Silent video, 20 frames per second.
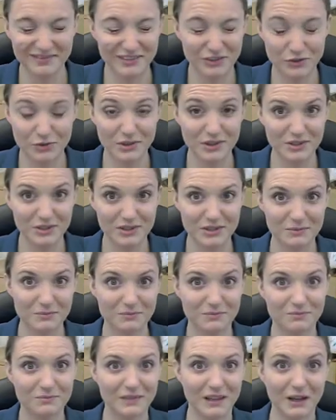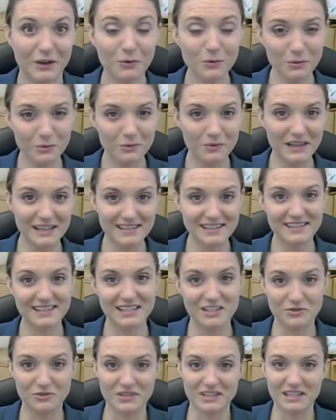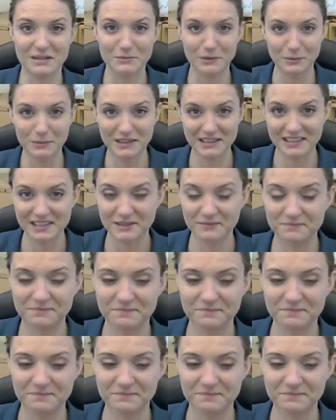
trigger some like, ooh, that's interesting moments.